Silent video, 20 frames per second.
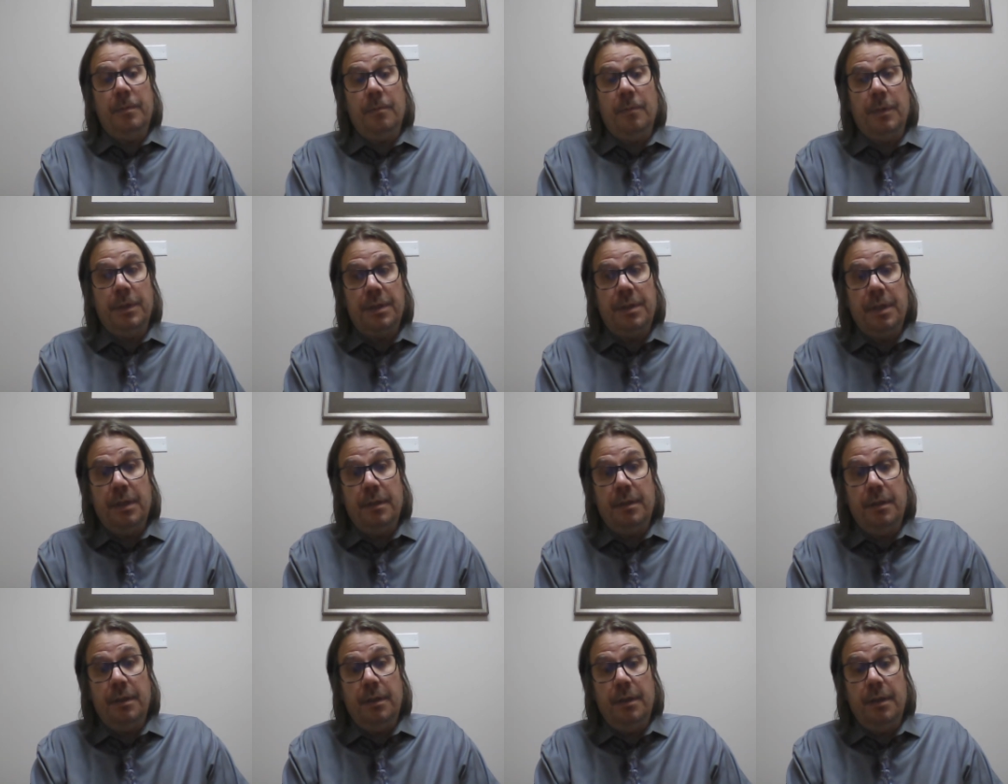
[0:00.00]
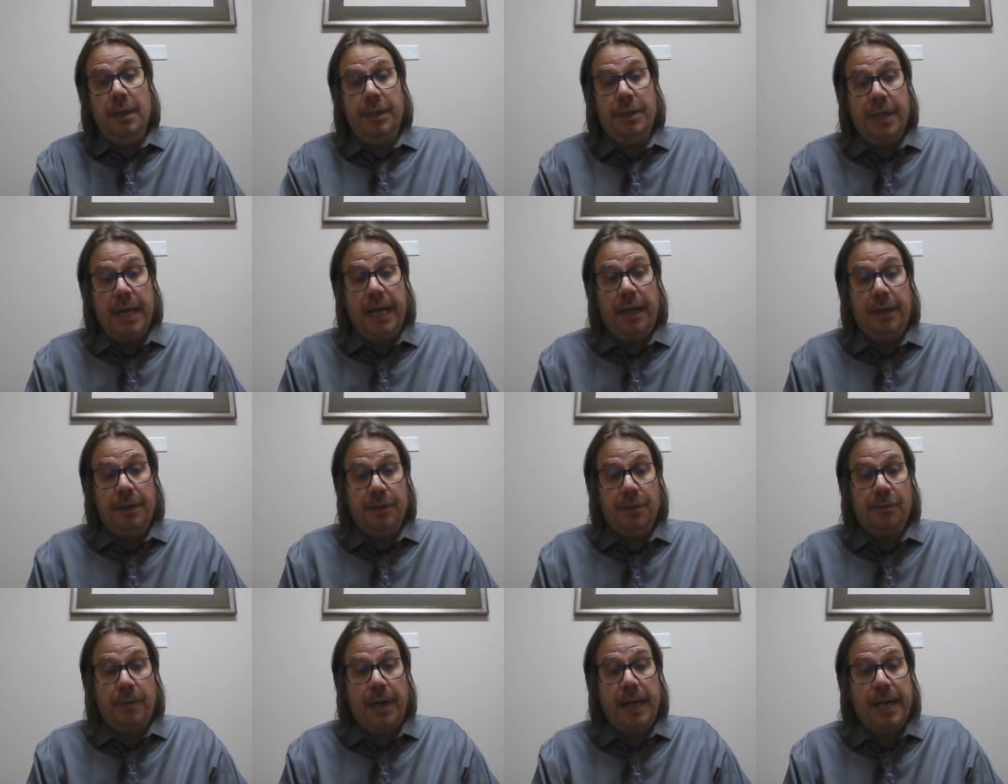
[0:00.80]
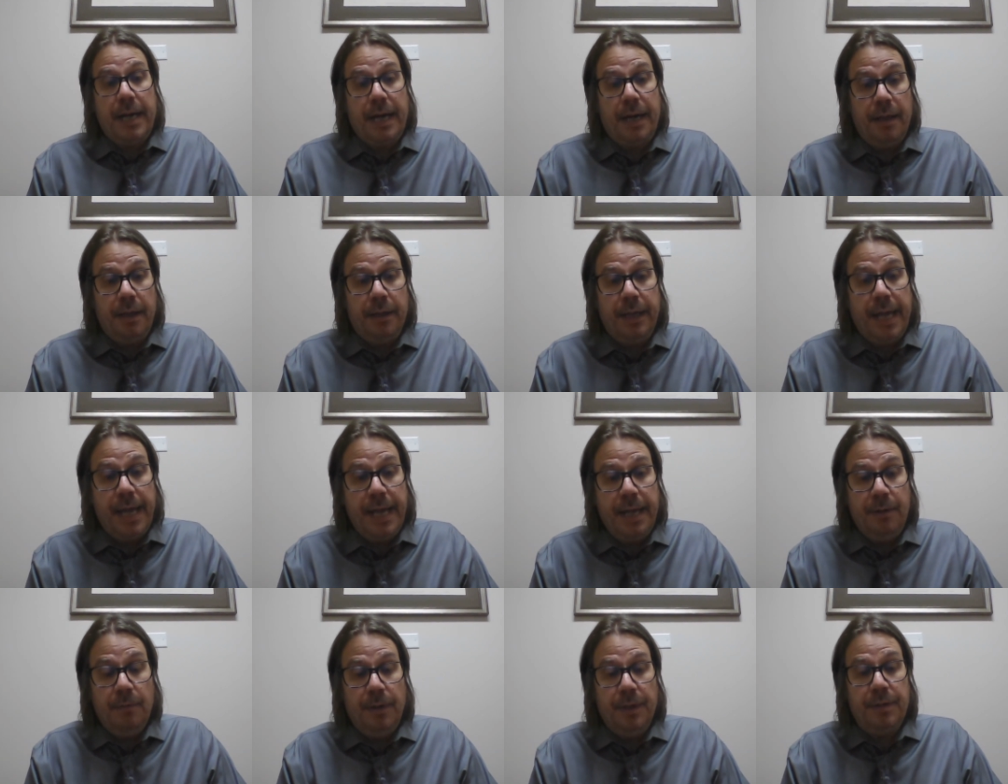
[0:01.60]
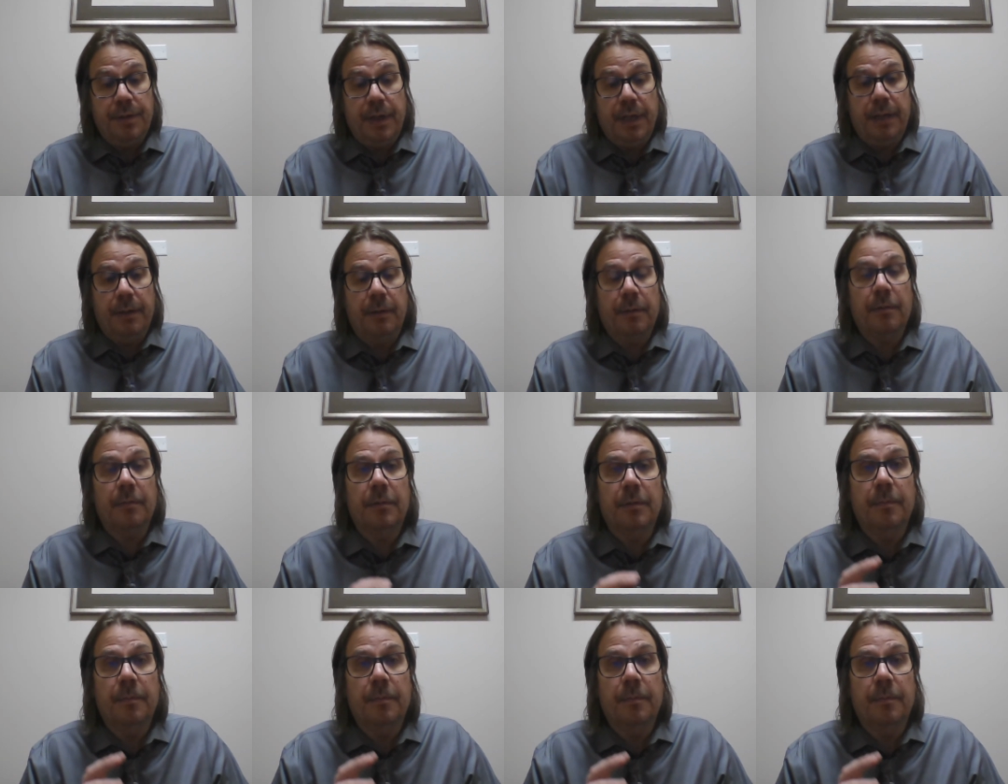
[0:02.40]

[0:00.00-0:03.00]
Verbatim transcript: was the challenge right out of the gate was uh,